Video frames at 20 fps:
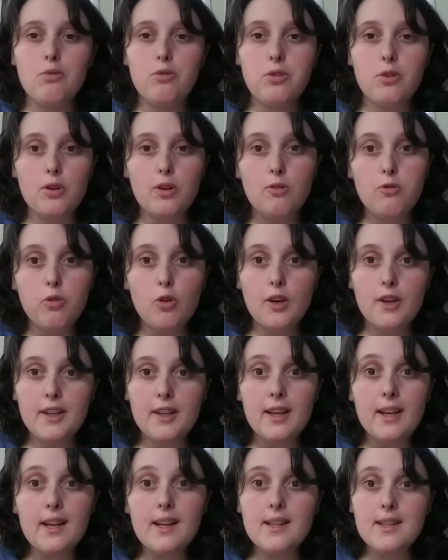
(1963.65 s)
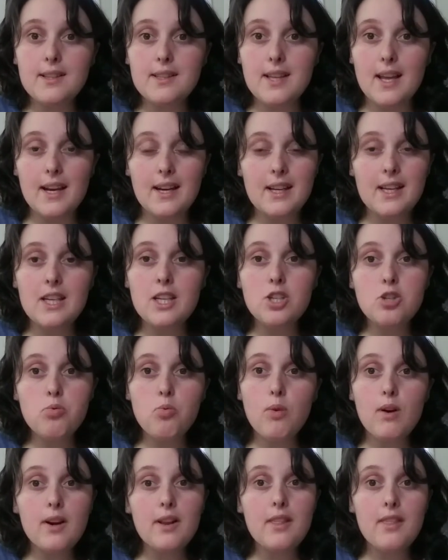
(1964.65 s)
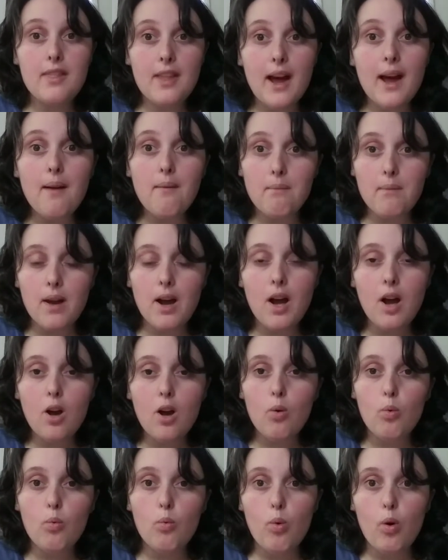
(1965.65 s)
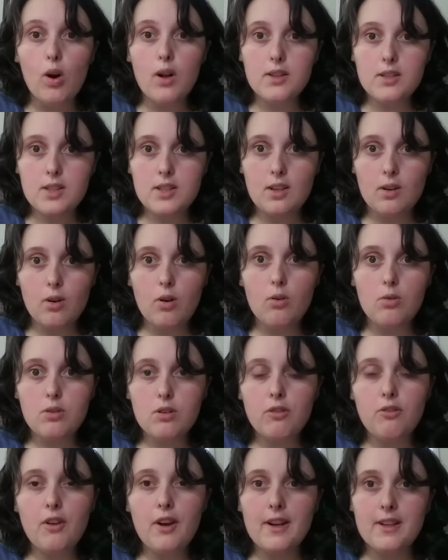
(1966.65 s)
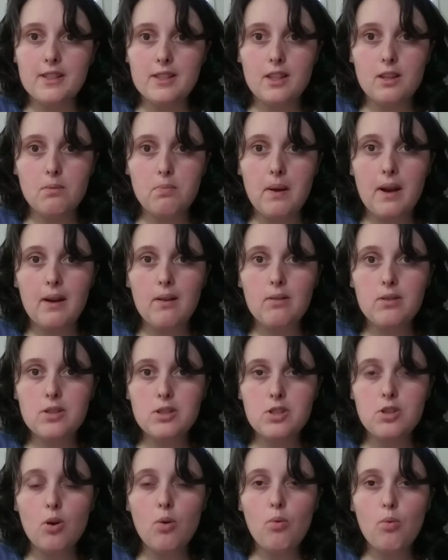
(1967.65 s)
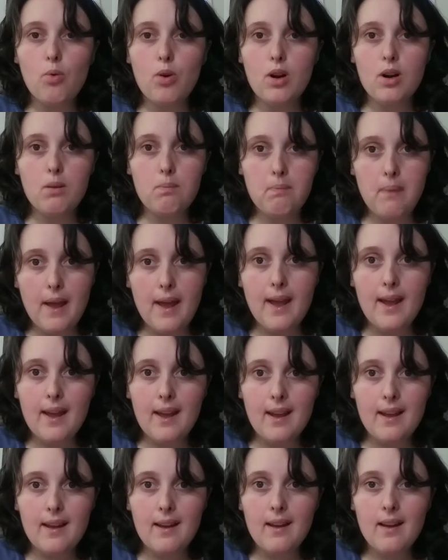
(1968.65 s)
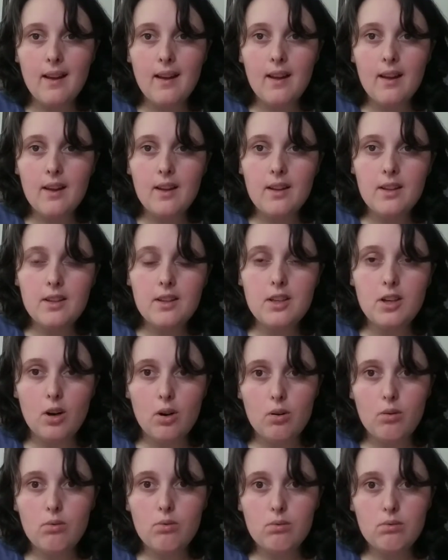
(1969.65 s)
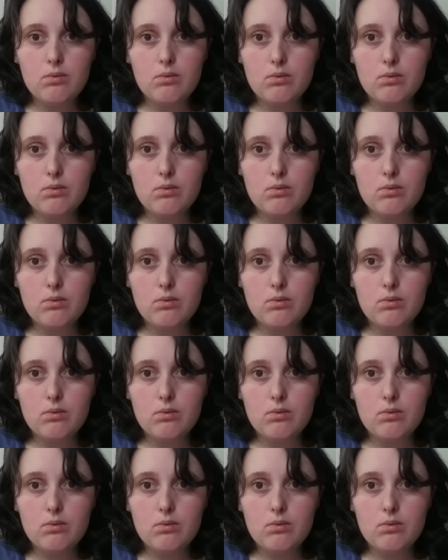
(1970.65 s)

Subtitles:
3 or 4 kids, and each one of them wants their own device, and the parents don't want to pay, you know,